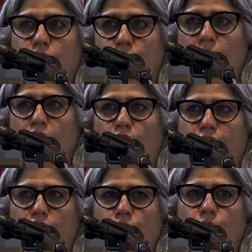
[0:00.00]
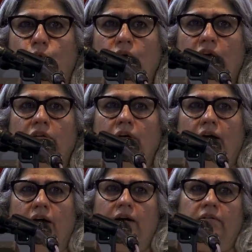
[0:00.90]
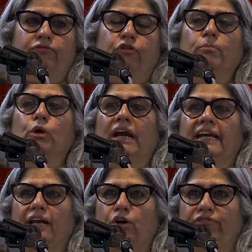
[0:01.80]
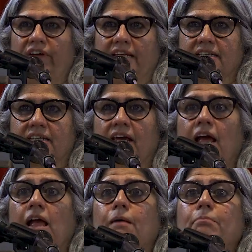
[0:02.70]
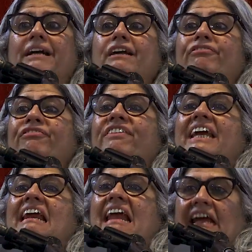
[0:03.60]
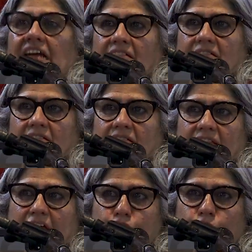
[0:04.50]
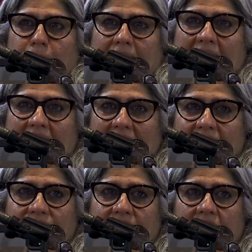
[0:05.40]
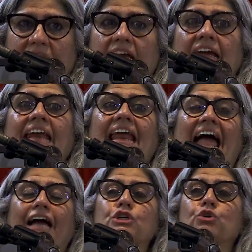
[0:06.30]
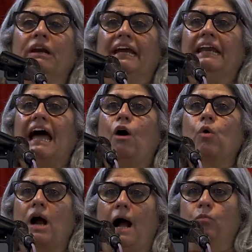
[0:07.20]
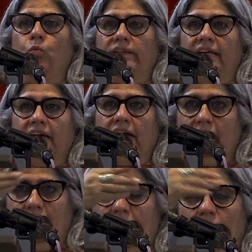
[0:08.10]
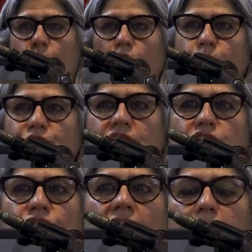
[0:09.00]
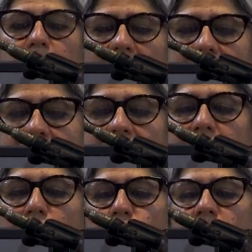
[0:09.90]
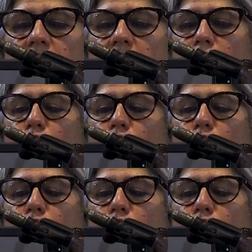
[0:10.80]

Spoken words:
in order to formulate an offense. But a feeling that you may have can actually now come within what was described as sedition